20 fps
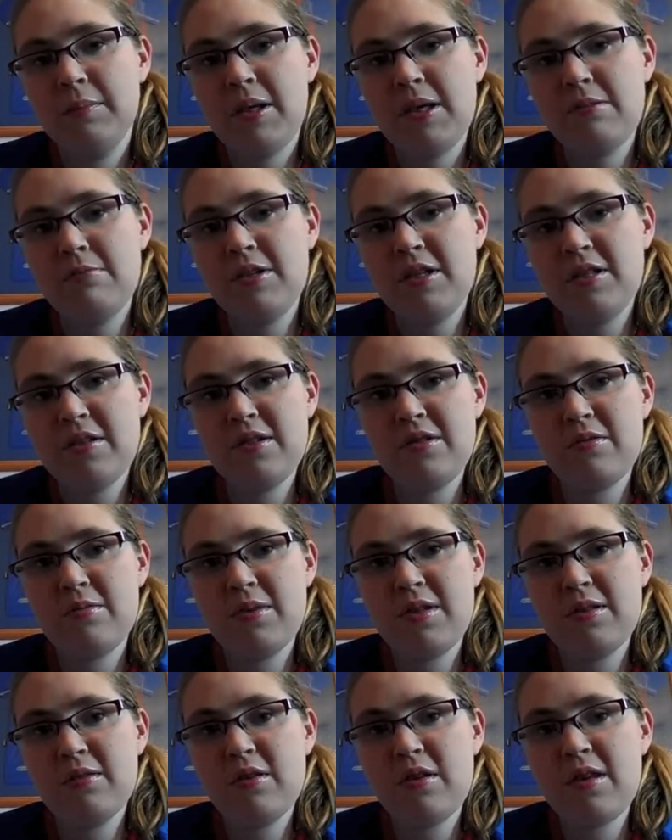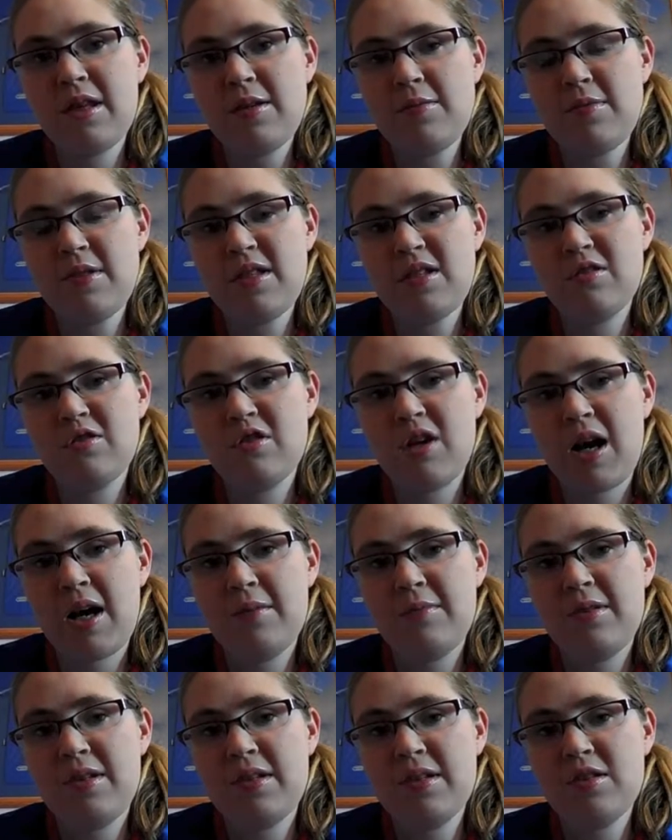But we did try in the
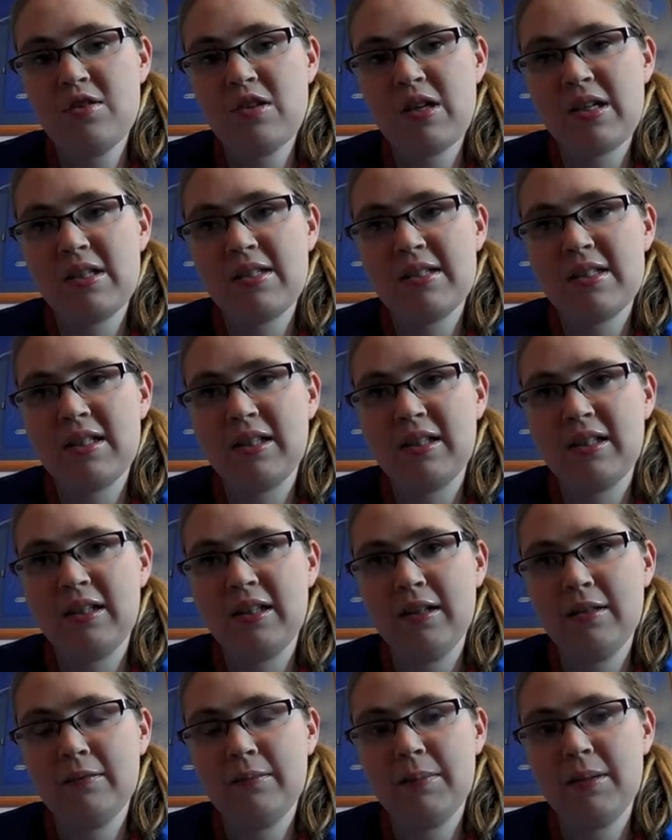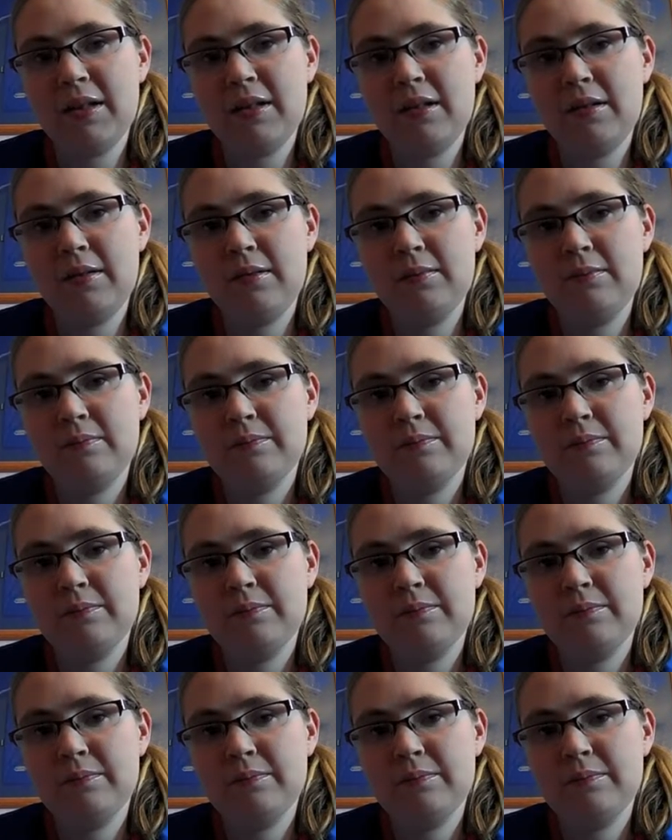second half, but